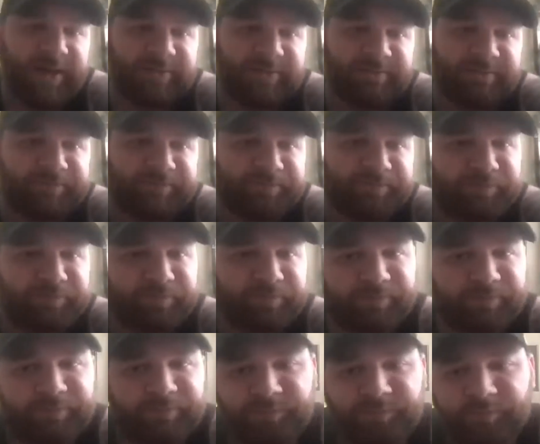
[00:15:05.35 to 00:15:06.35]
Uh,
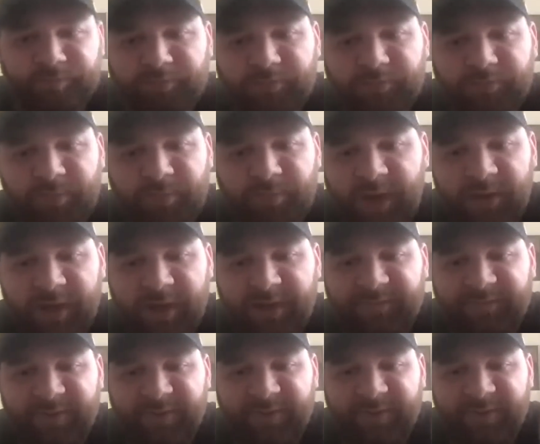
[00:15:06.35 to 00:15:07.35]
like for
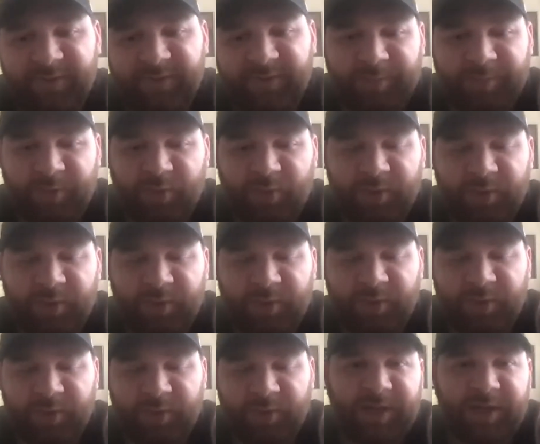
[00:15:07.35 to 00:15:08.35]
example, with
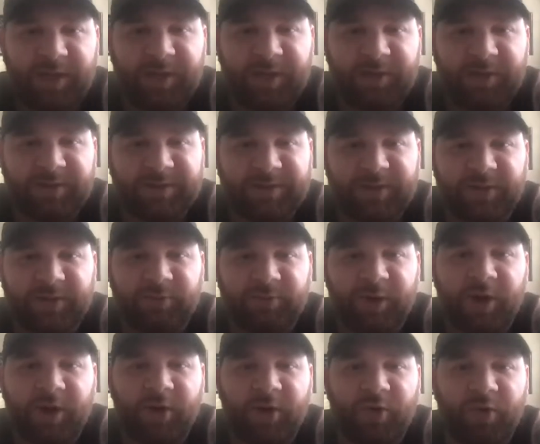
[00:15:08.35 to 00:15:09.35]
me, to
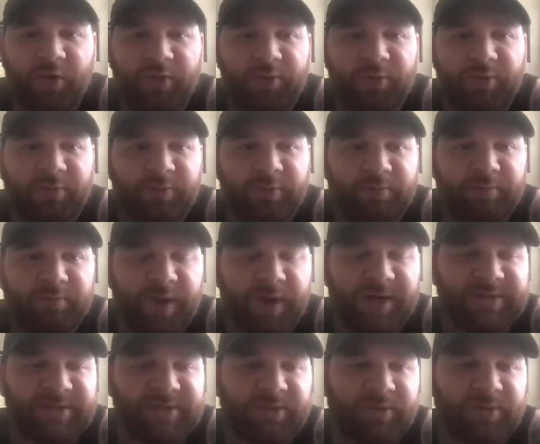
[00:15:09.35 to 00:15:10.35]
grow
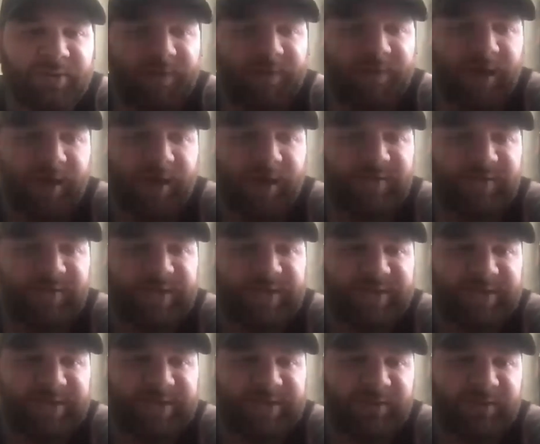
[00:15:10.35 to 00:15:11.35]
muscle in the off
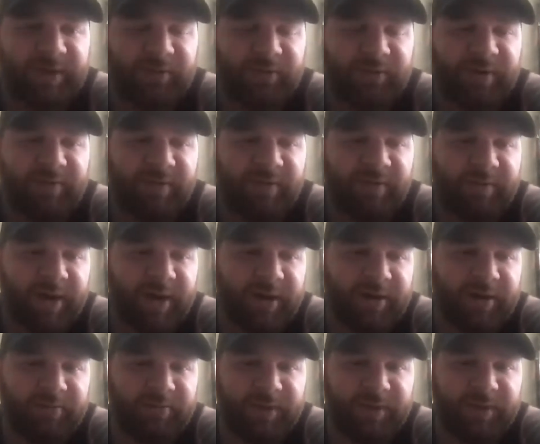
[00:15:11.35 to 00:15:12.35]
season, like whenever I'm not
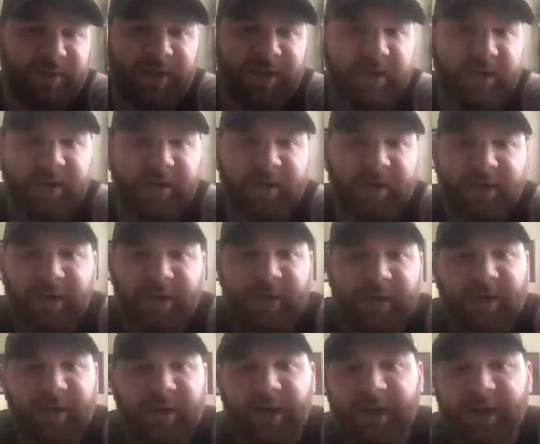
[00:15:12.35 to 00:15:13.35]
competing,
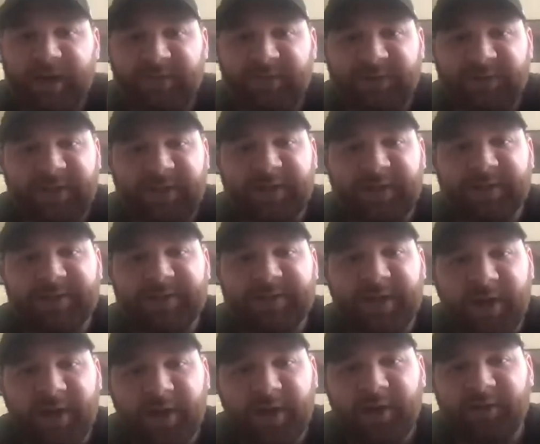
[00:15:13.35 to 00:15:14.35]
I have to eat a
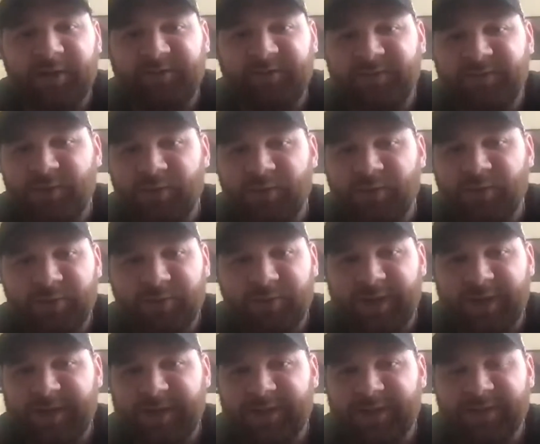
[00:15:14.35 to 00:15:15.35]
ton of food.
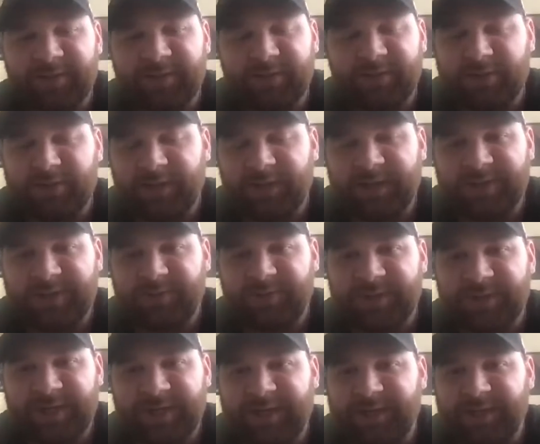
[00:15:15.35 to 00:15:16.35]
Like it's
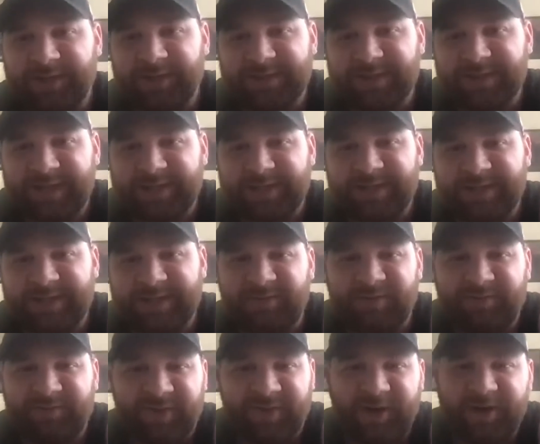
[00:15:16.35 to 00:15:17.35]
ridiculous. Like it's not even
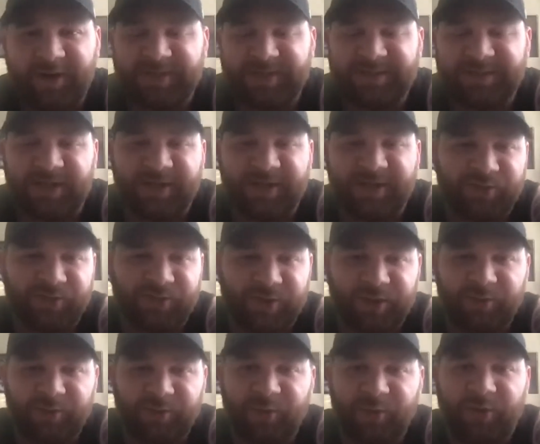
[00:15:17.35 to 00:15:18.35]
fun. It's not
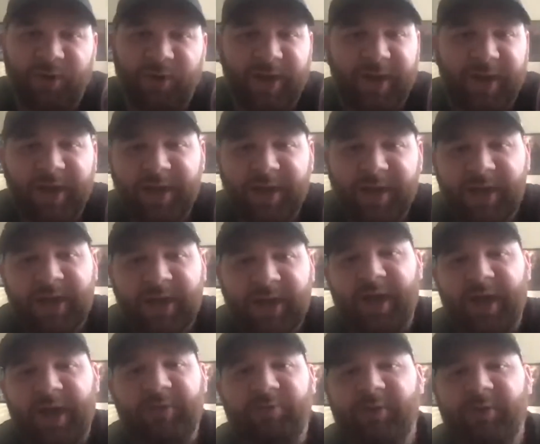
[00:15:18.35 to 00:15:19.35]
enjoyable.
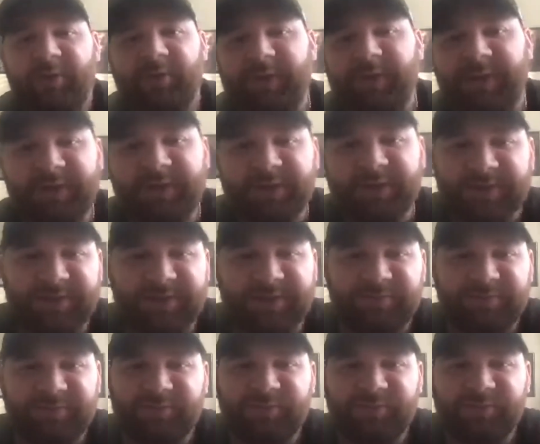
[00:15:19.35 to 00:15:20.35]
I really just
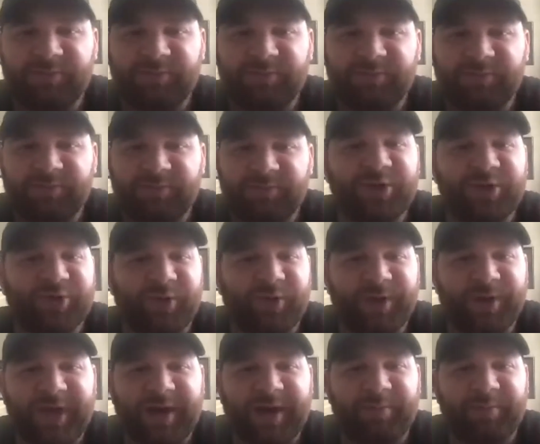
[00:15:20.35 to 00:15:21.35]
don't enjoy
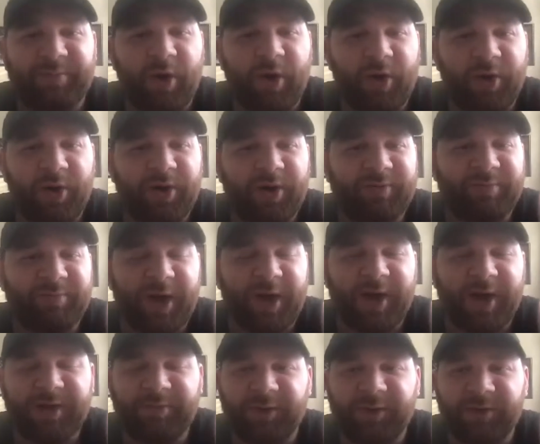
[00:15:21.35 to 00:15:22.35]
that part of
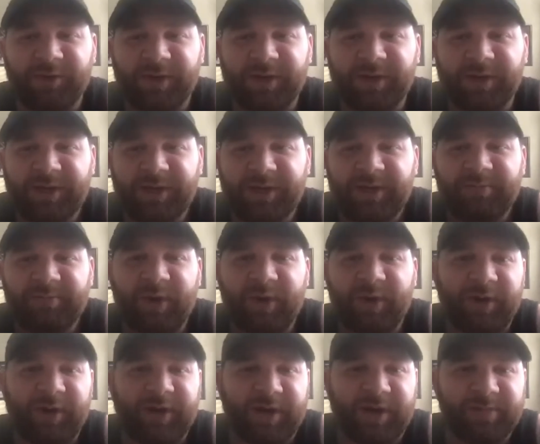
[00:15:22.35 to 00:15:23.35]
bodybuilding. But
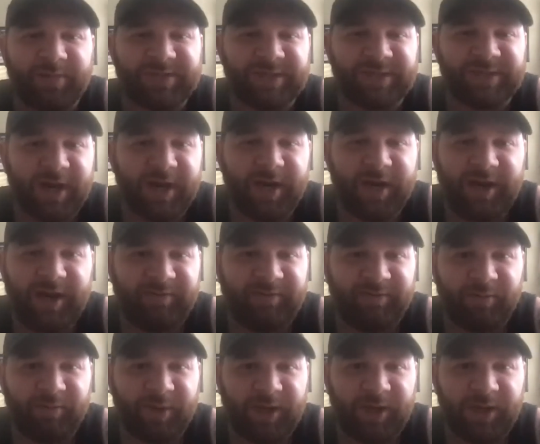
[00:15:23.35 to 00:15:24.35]
when it comes to cutting
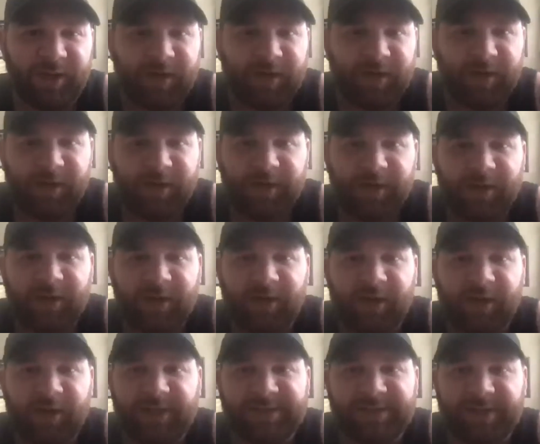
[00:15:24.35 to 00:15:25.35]
for me,
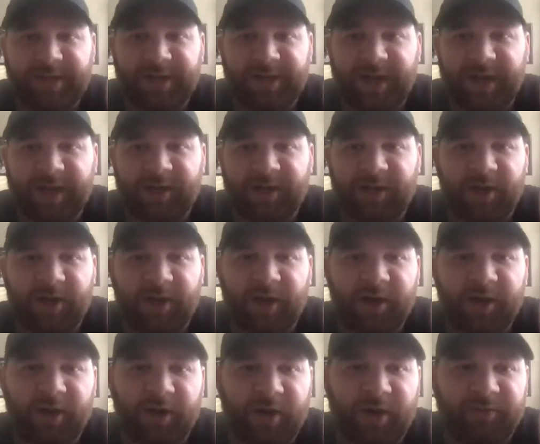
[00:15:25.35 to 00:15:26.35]
it's like I can
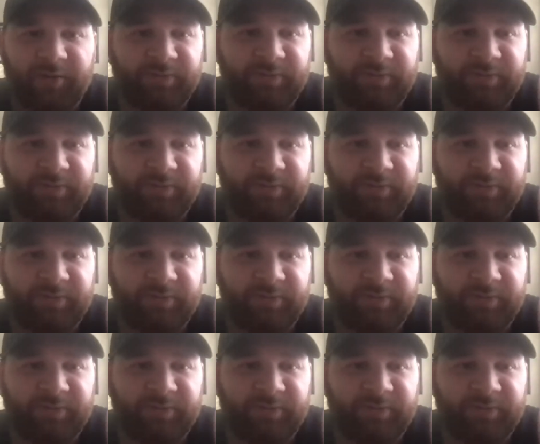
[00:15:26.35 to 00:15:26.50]
cut off.